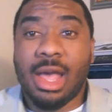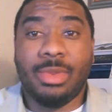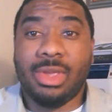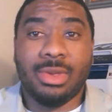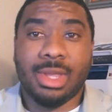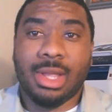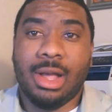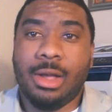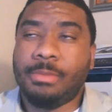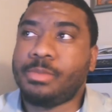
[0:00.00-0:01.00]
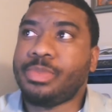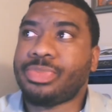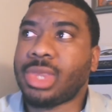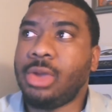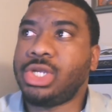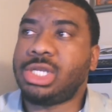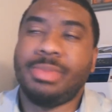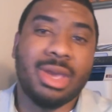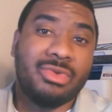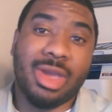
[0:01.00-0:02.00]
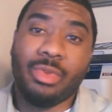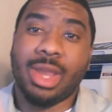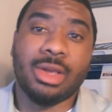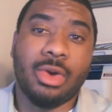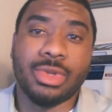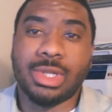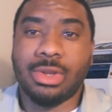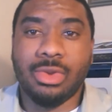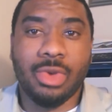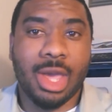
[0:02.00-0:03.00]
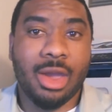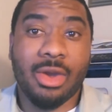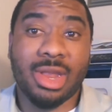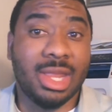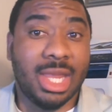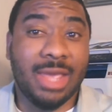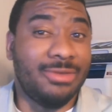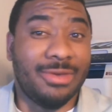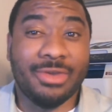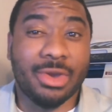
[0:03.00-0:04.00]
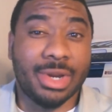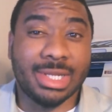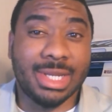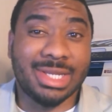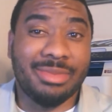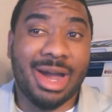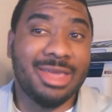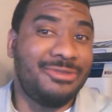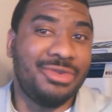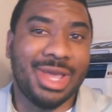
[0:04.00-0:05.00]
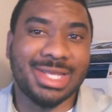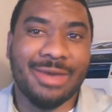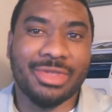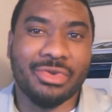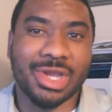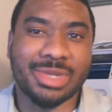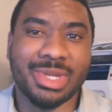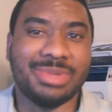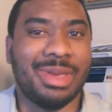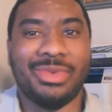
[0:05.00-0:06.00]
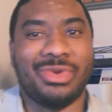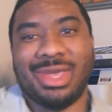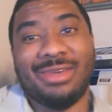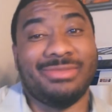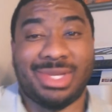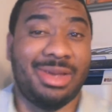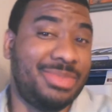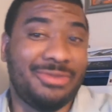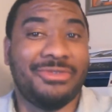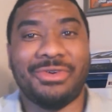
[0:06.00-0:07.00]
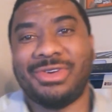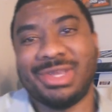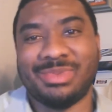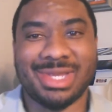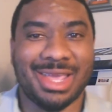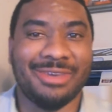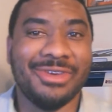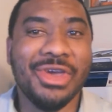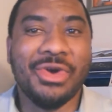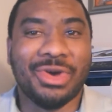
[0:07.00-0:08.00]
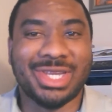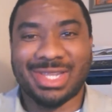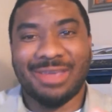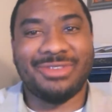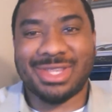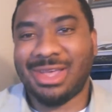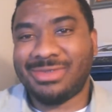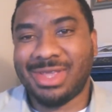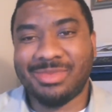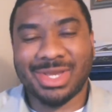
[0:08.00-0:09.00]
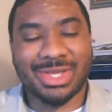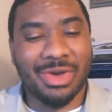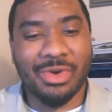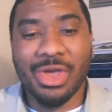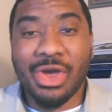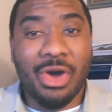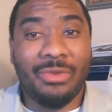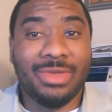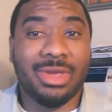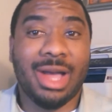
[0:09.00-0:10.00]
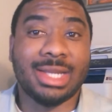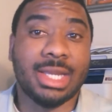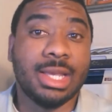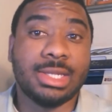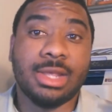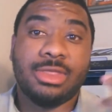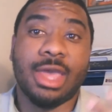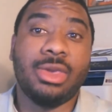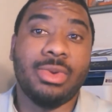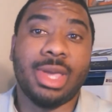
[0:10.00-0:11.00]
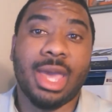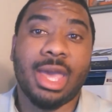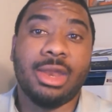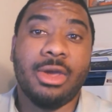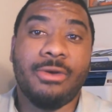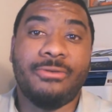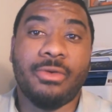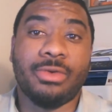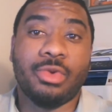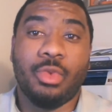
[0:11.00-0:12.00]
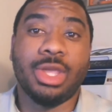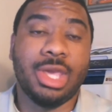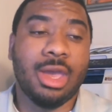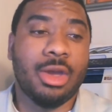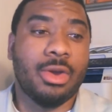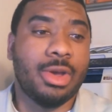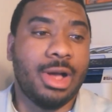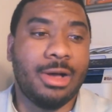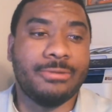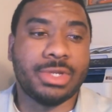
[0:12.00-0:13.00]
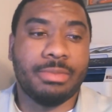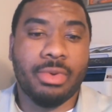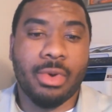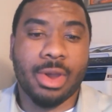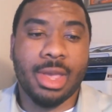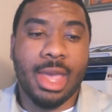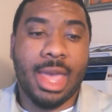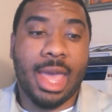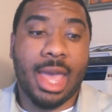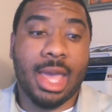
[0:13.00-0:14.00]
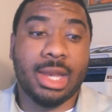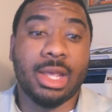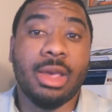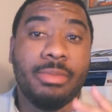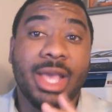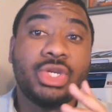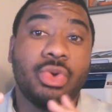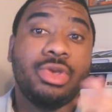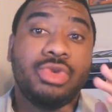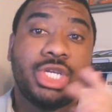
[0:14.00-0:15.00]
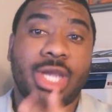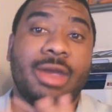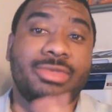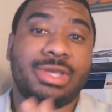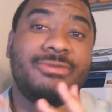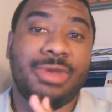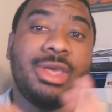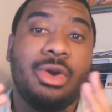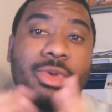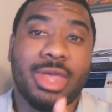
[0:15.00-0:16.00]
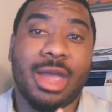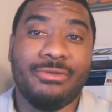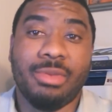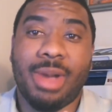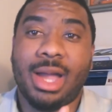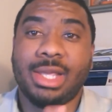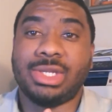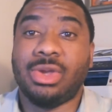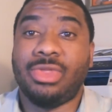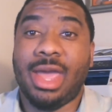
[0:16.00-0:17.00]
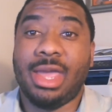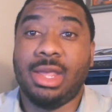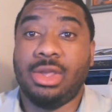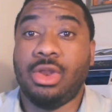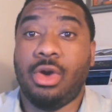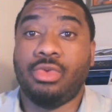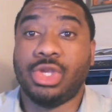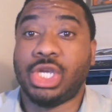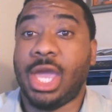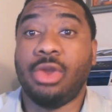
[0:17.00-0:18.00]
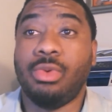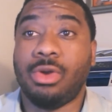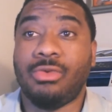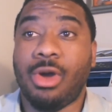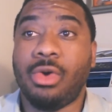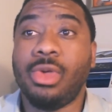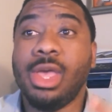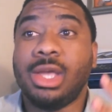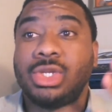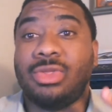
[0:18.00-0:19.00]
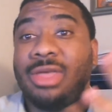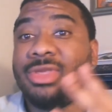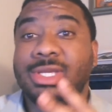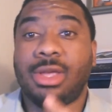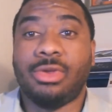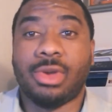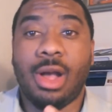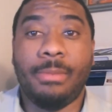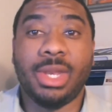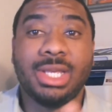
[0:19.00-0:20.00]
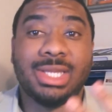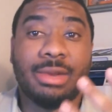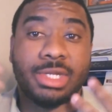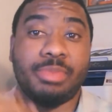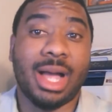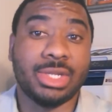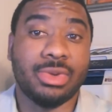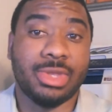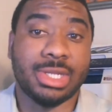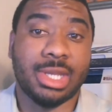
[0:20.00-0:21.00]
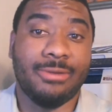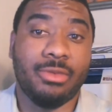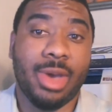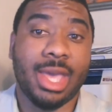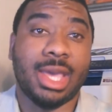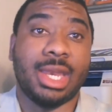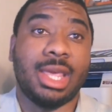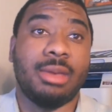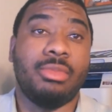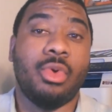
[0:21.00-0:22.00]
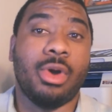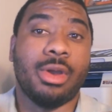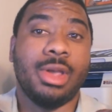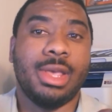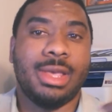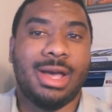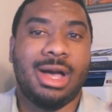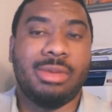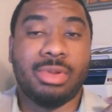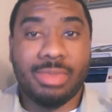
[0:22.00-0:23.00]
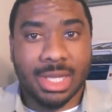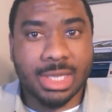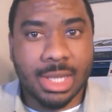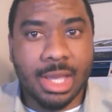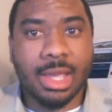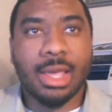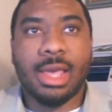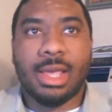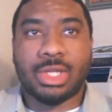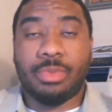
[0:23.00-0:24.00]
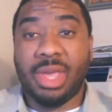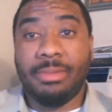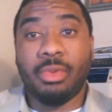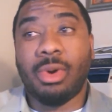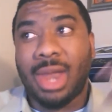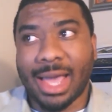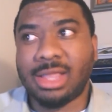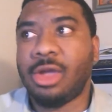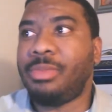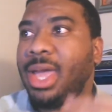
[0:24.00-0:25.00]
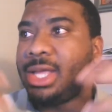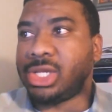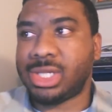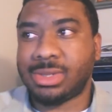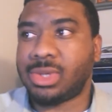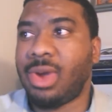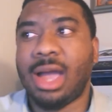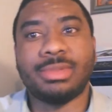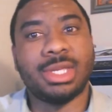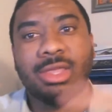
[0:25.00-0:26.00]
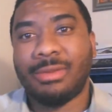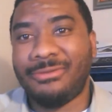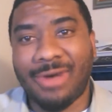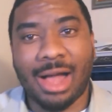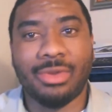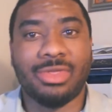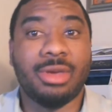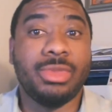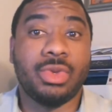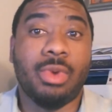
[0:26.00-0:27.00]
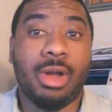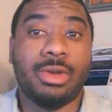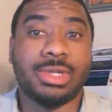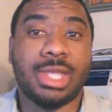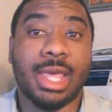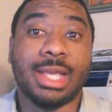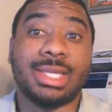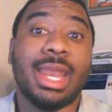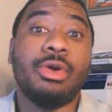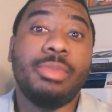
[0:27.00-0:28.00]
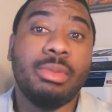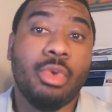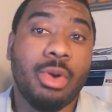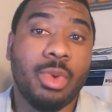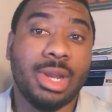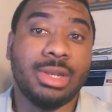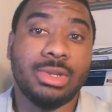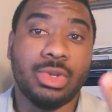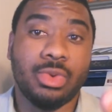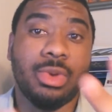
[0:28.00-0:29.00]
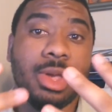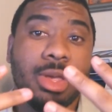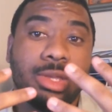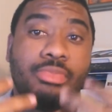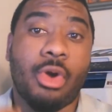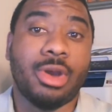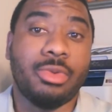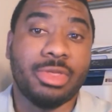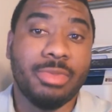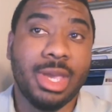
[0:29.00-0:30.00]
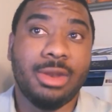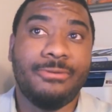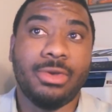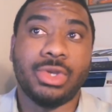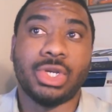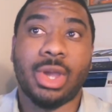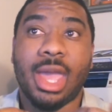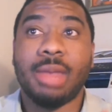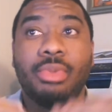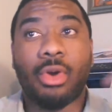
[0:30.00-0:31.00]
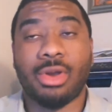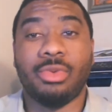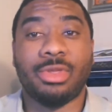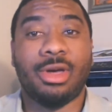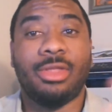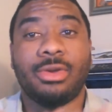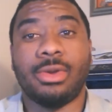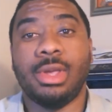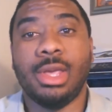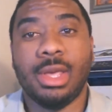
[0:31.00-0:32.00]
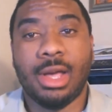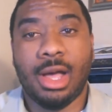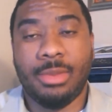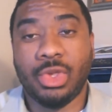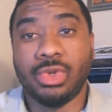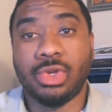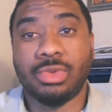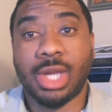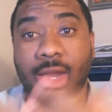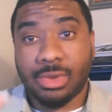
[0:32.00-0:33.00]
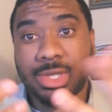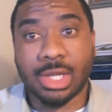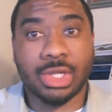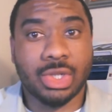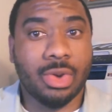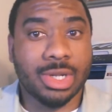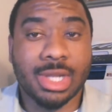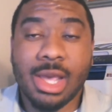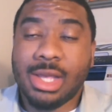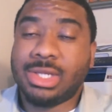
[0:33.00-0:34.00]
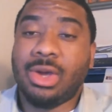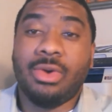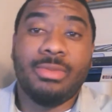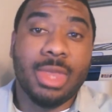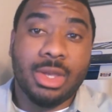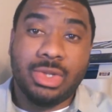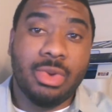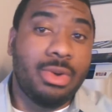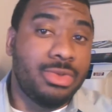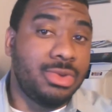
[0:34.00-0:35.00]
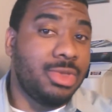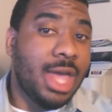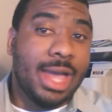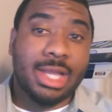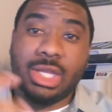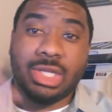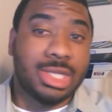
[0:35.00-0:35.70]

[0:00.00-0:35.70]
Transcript: I mean, um, it just would be a great way to go into the new year. And even if you're going to see somebody a few days after Christmas, maybe you can give them something for a Christmas gift or just give yourself something. So hopefully you guys are into. Thank you again for the one year of support and make sure you share this video with everybody so that you know the channel will grow so that these other companies that have sponsored this giveaway can get more uh, publicity so people will like their pages subscribe to them follow them do all those things and they will be more willing to do to partner with me in the future and partner with other um, YouTube channels such as yours so do do that.